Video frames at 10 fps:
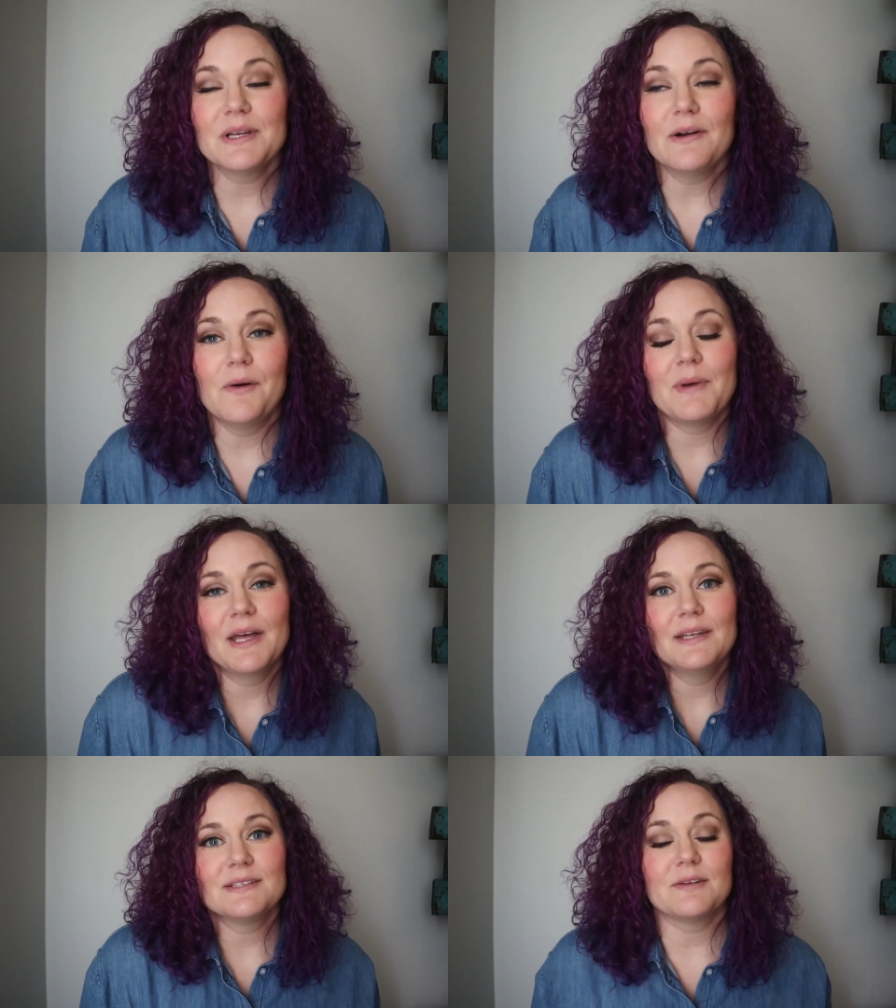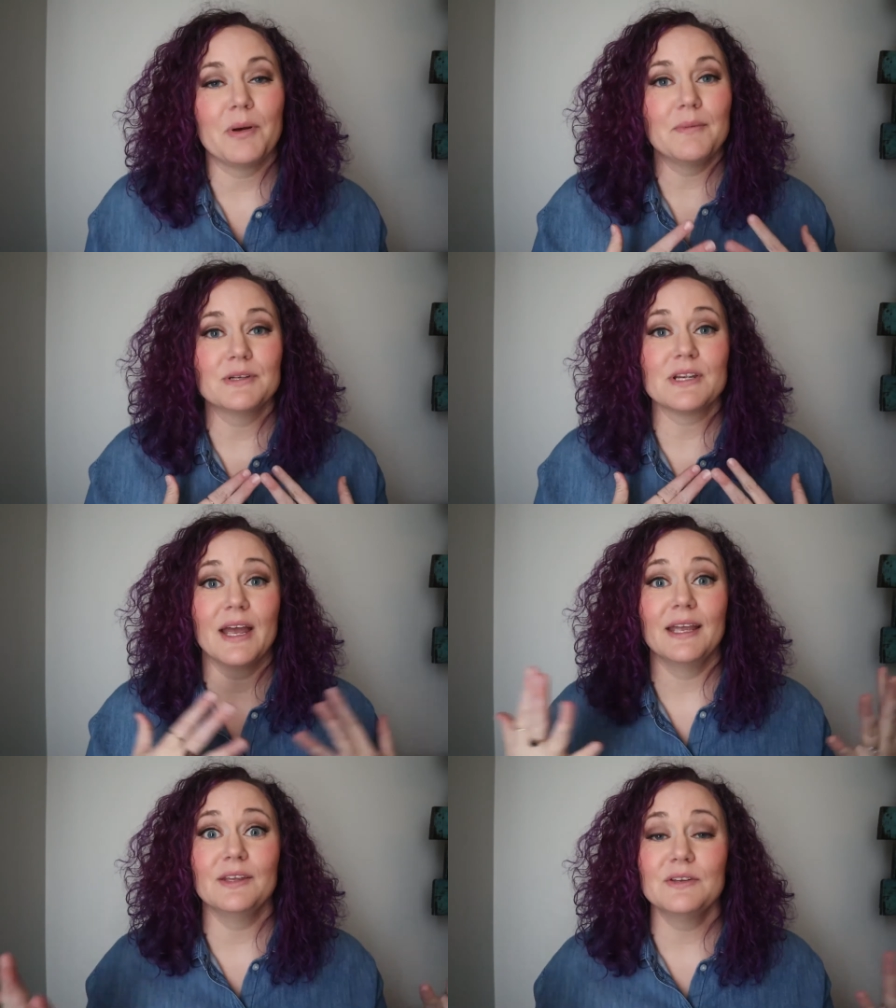big goal of mine is to publish
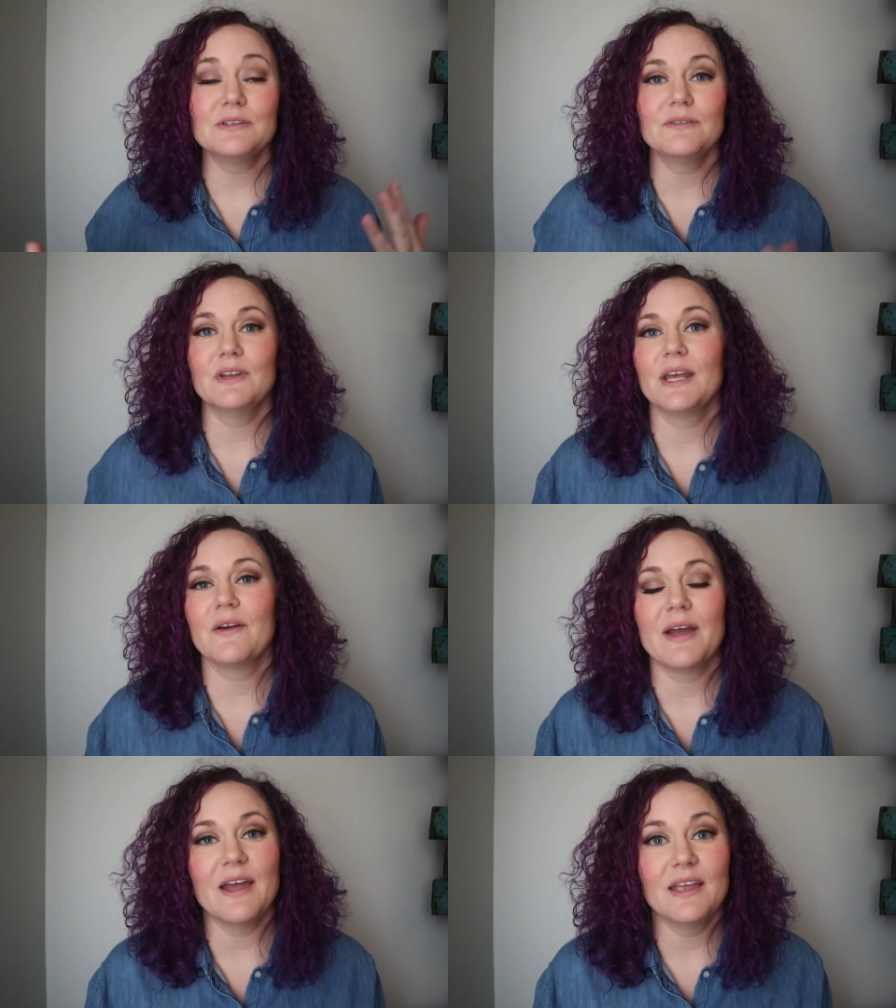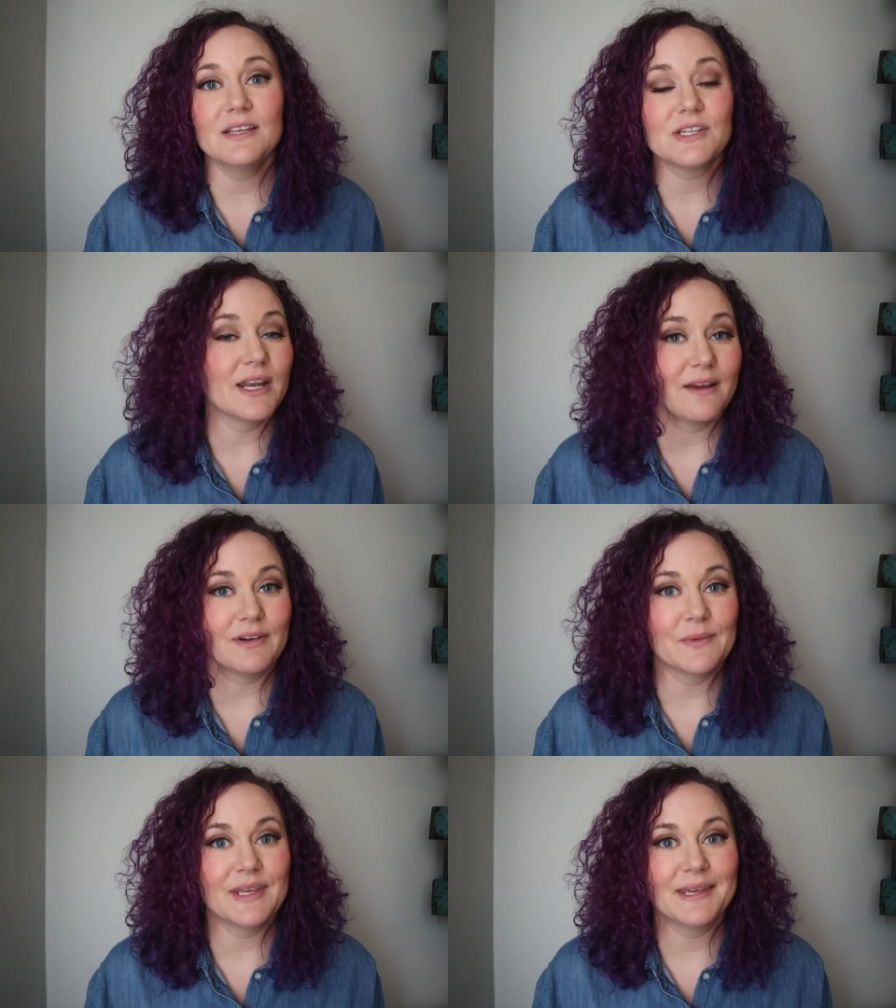a YouTube video each and
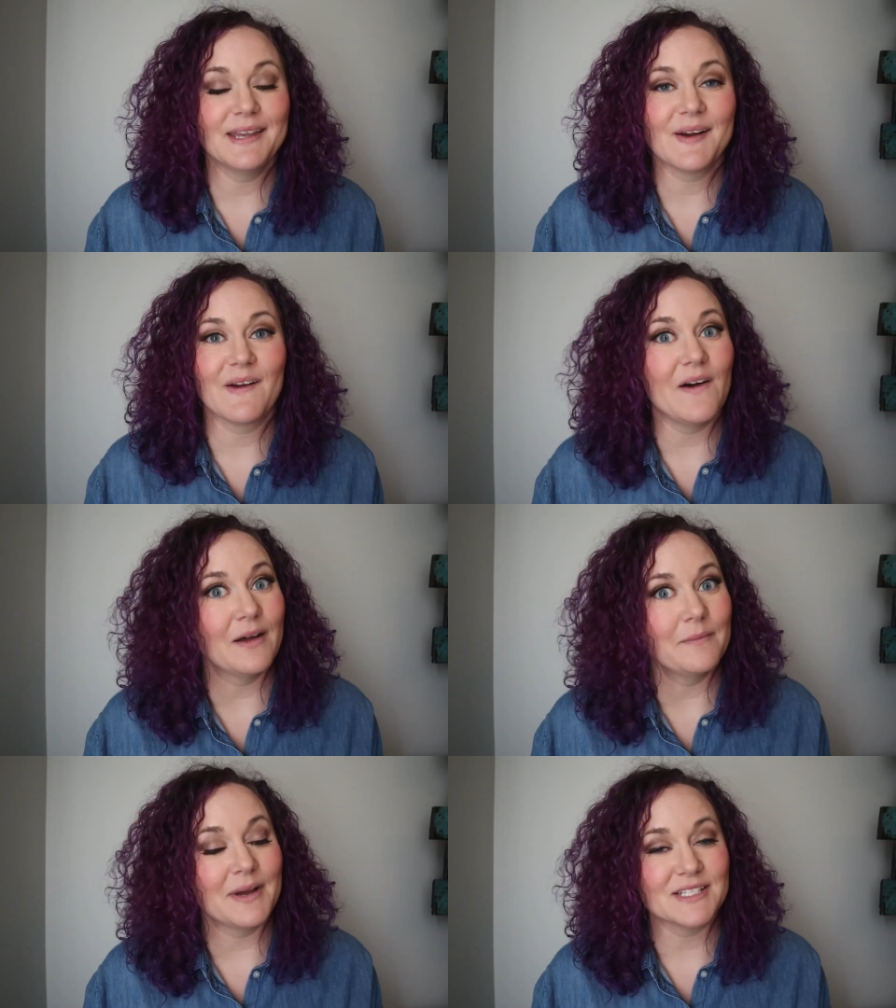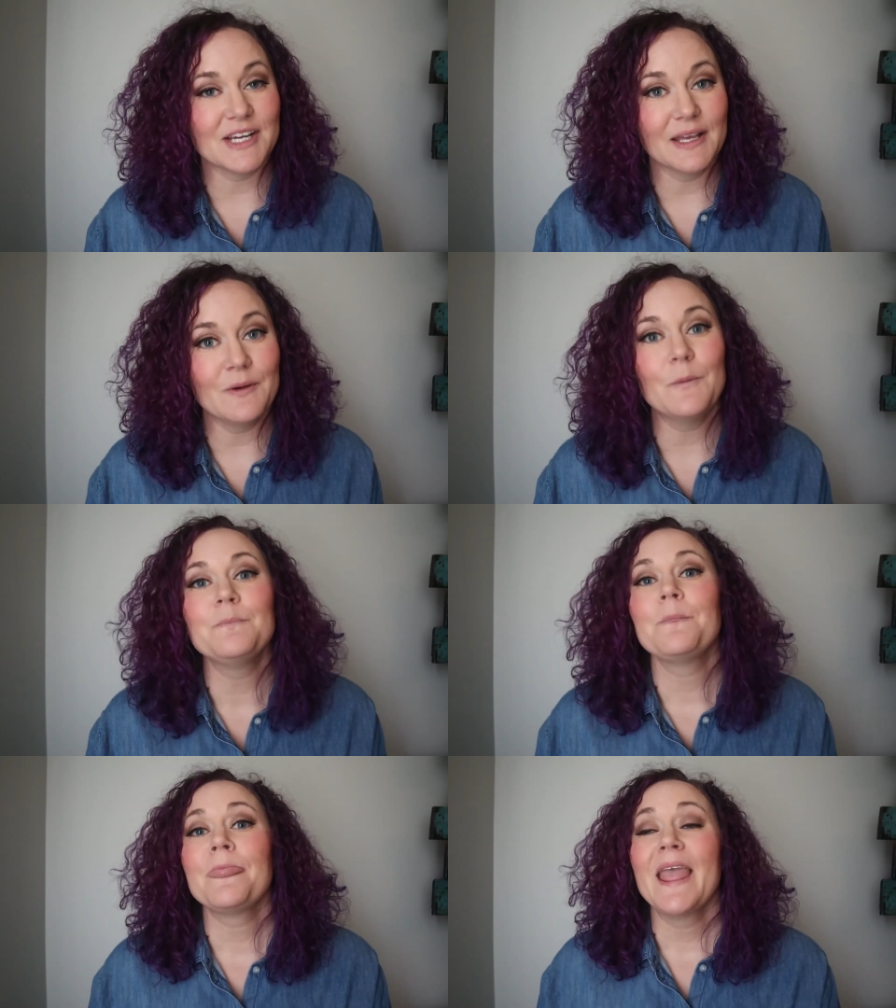every week here on my channel.
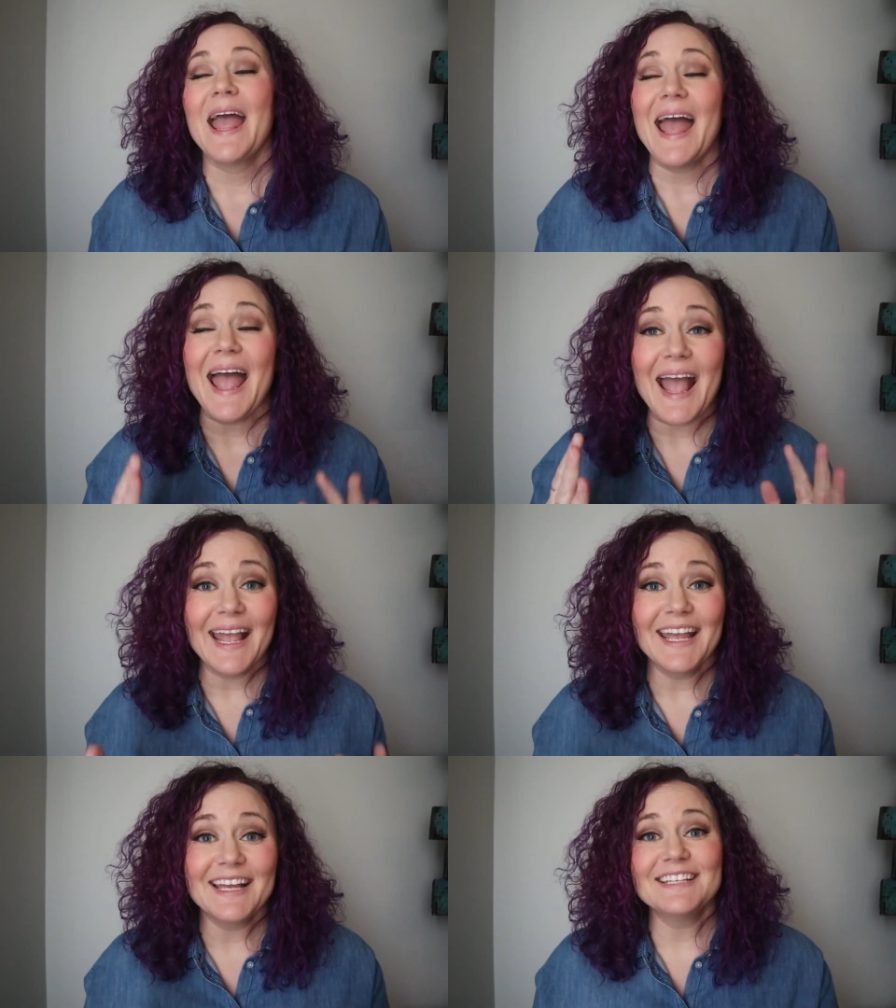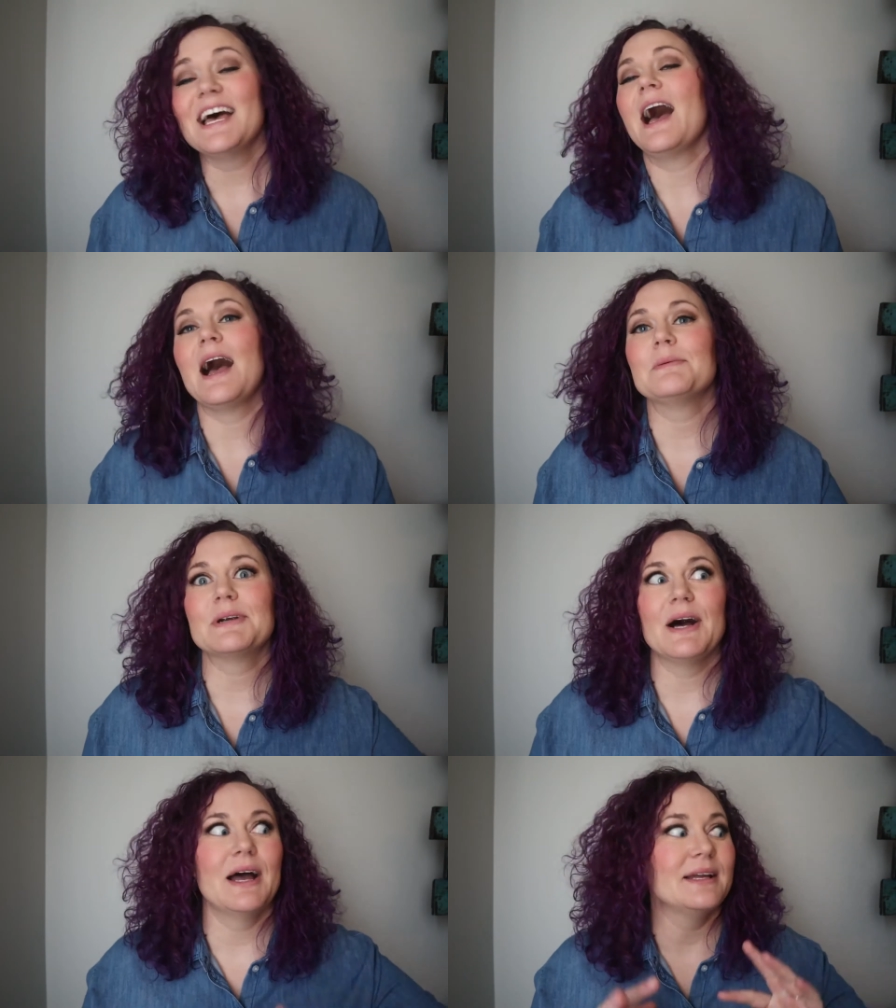And I
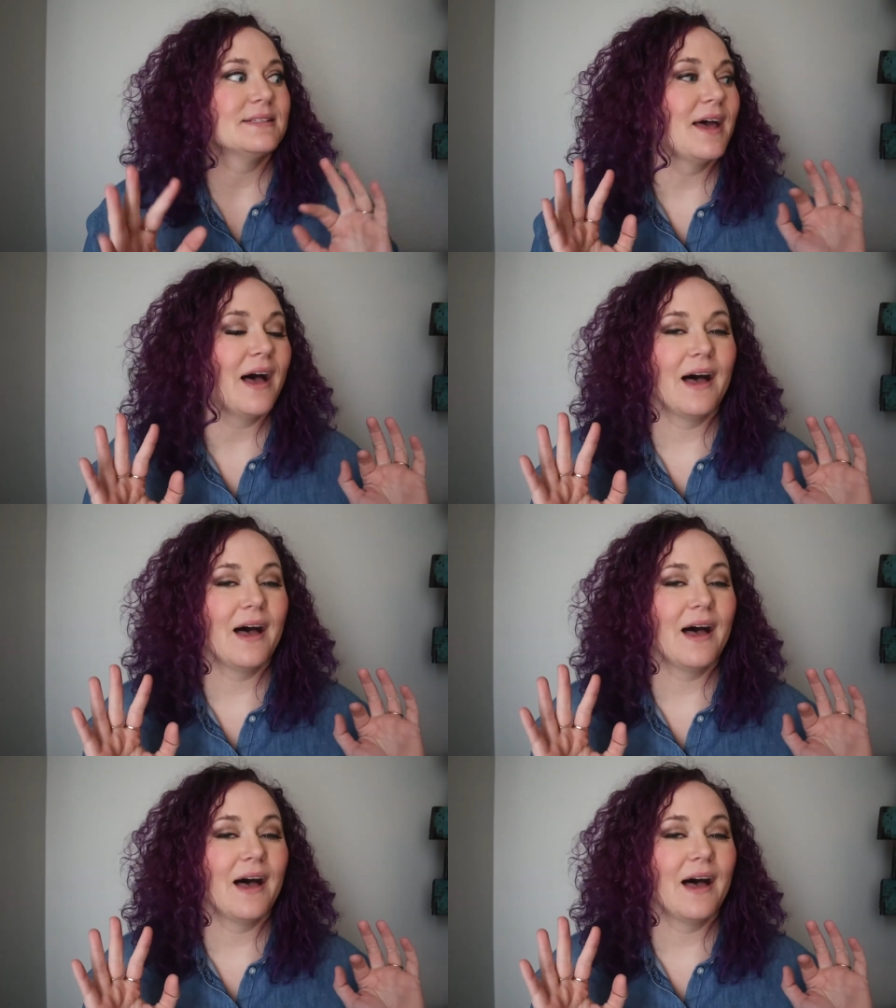brought